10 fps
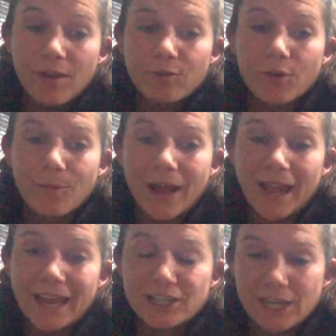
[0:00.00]
for
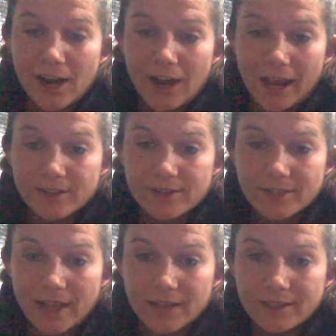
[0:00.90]
my chair
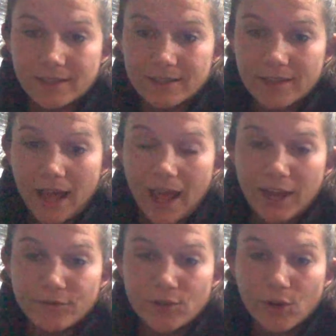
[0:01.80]
exercises that
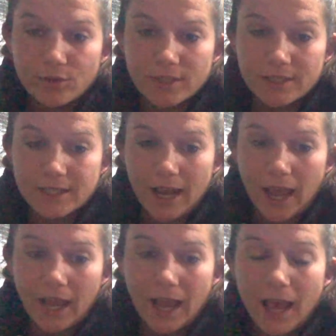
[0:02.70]
I've chosen
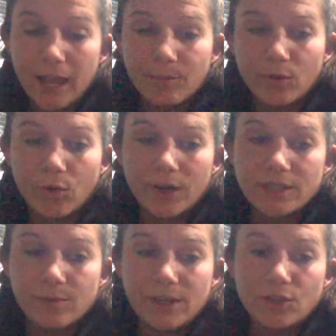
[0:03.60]
today, I am going
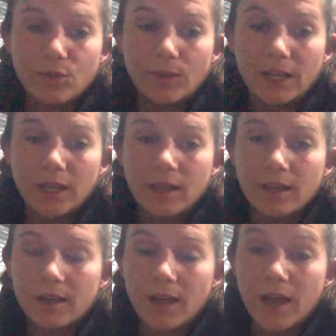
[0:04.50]
to be doing
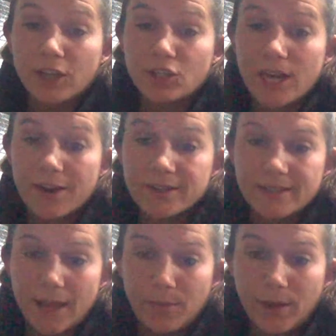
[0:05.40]
uh, chair
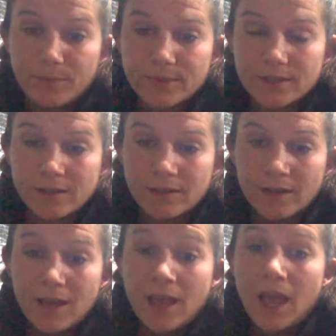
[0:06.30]
step ups.
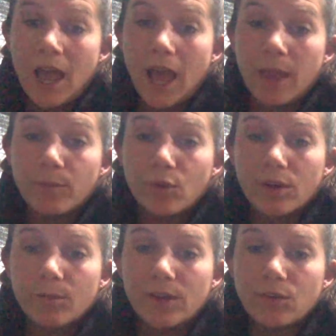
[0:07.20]
I'm going
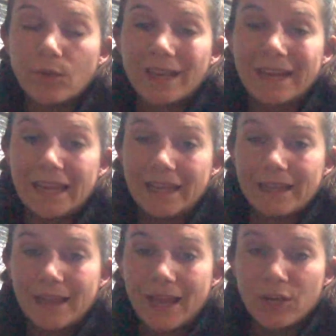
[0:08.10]
to be doing an
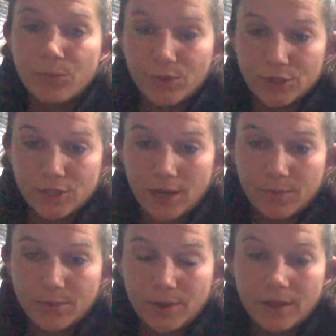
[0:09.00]
inclined push up
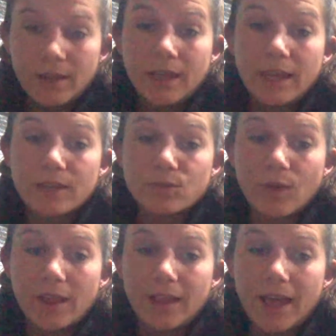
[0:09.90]
as
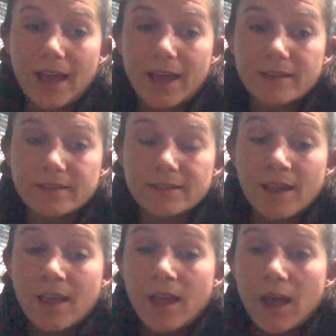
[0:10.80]
well as
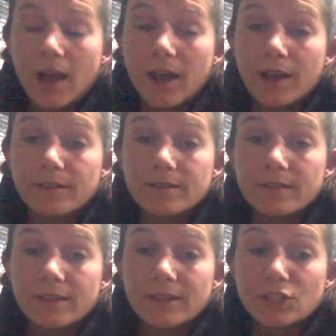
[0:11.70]
uh,
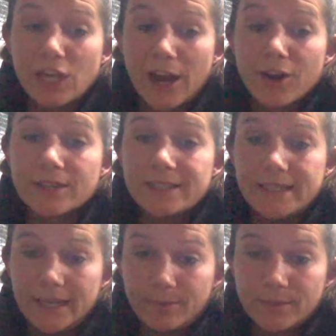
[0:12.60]
chair
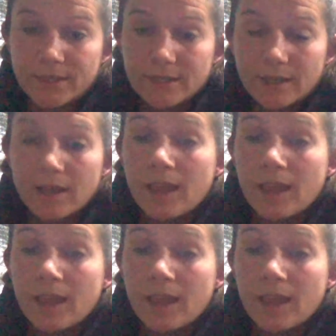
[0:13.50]
dips,